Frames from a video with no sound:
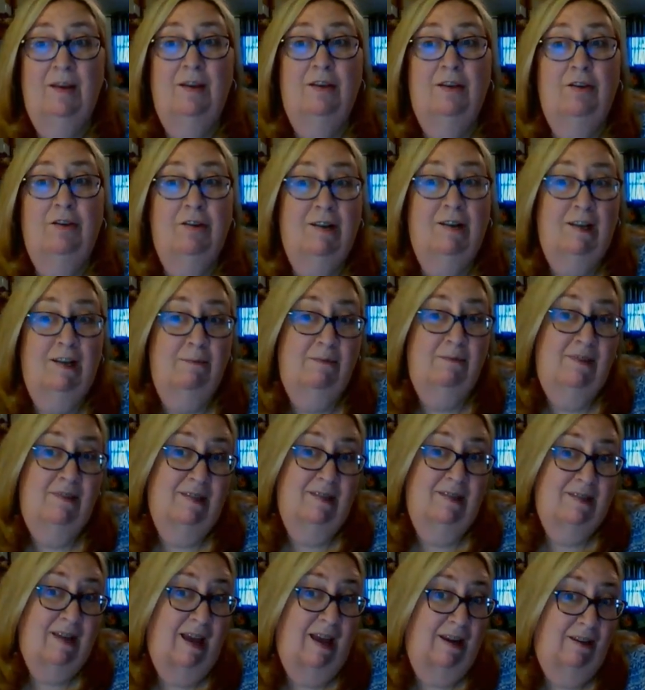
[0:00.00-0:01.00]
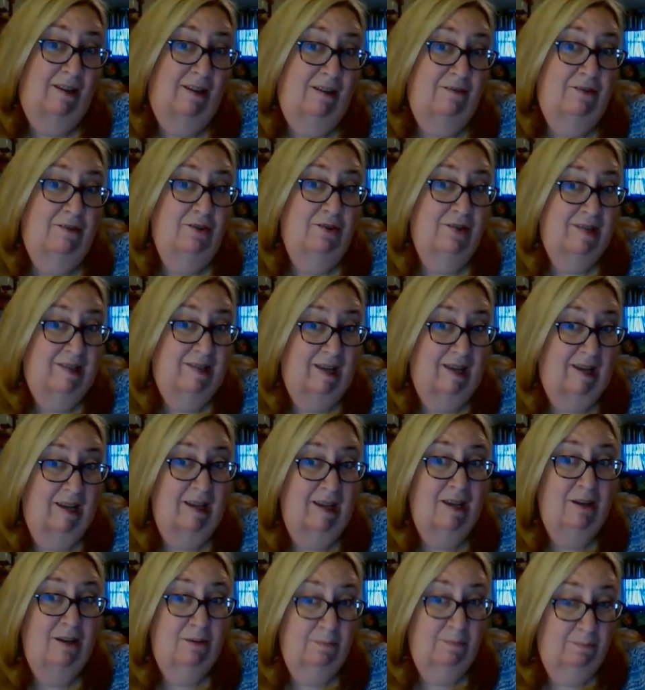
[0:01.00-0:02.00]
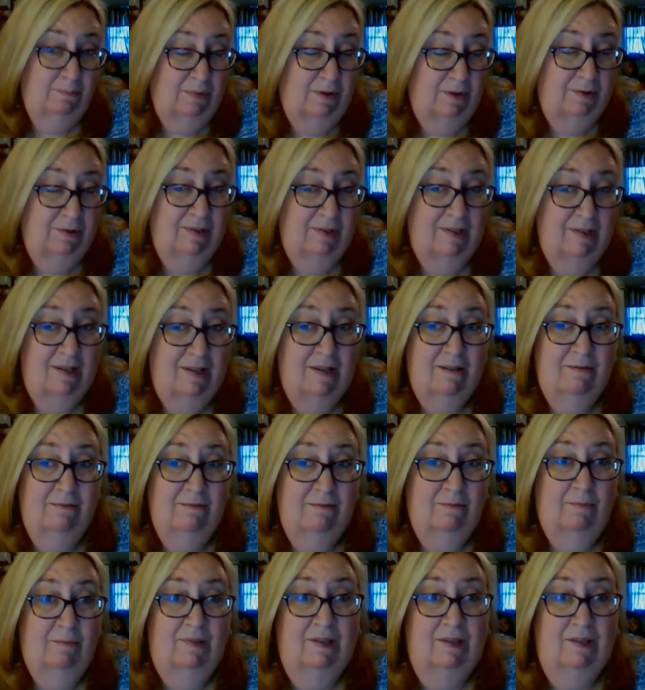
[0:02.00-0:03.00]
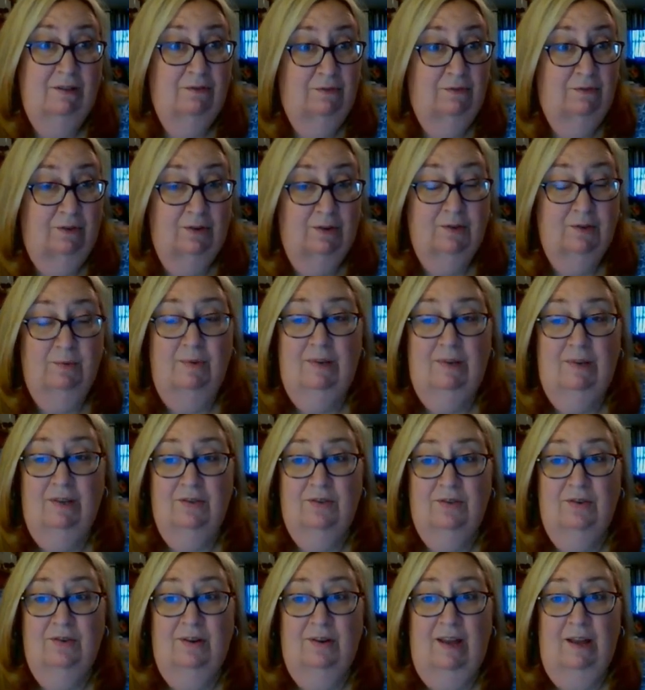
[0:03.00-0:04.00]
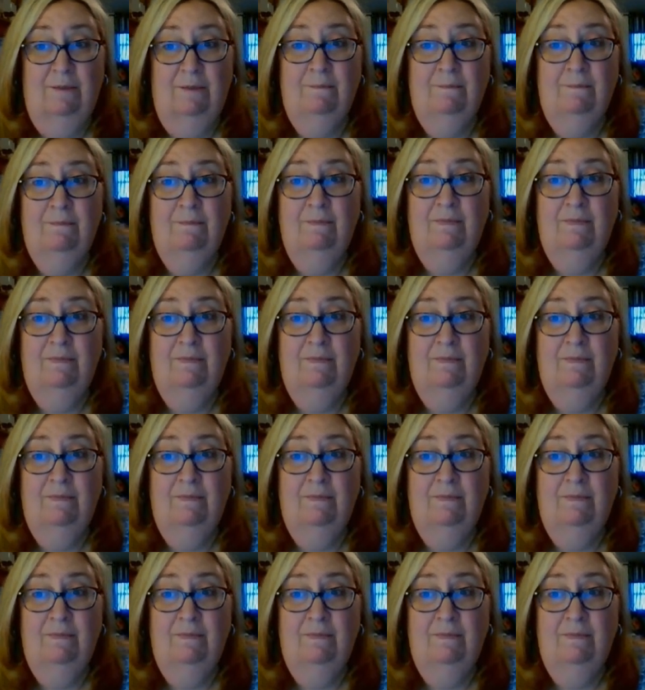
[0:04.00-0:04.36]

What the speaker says: You're going to give me the title of your second post-it. We did the first one yesterday.